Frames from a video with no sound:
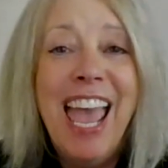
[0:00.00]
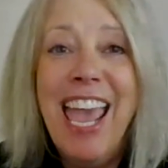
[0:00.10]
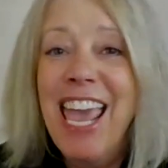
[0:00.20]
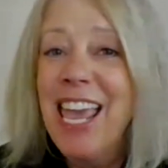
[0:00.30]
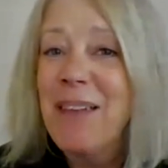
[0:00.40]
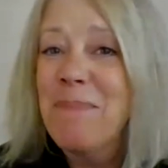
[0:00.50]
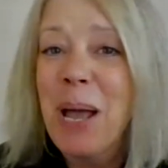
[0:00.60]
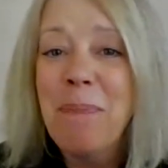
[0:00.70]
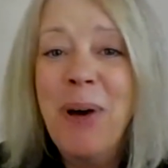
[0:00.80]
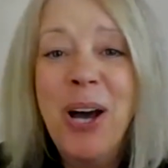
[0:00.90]
And
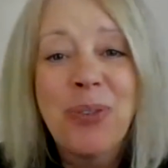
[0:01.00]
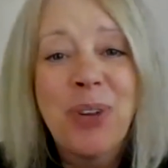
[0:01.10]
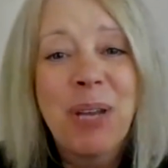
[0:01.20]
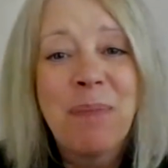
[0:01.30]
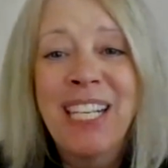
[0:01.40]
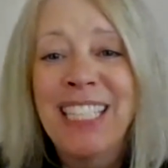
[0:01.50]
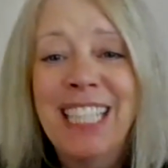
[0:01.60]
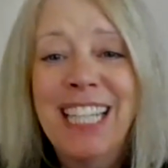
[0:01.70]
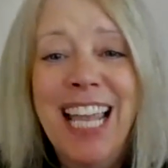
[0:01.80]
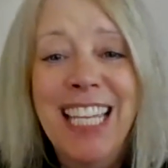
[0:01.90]
my boss recommended
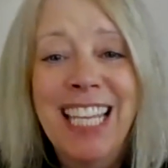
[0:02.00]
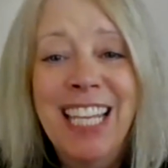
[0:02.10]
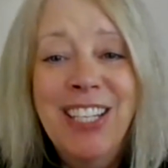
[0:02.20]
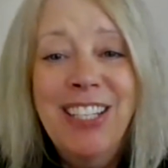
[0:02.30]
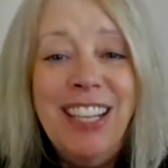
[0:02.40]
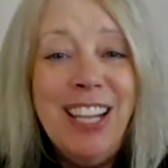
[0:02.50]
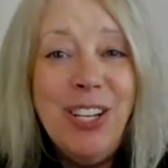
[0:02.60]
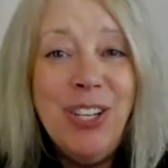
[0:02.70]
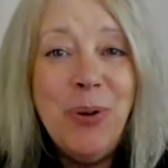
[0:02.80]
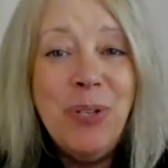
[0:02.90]
that I attend
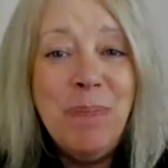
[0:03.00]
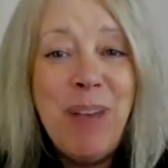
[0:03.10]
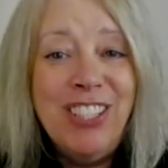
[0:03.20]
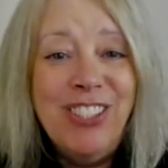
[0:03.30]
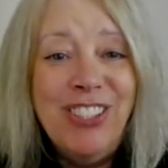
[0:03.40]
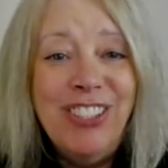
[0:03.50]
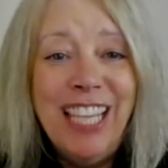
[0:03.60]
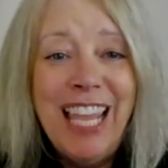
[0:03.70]
Toastmasters.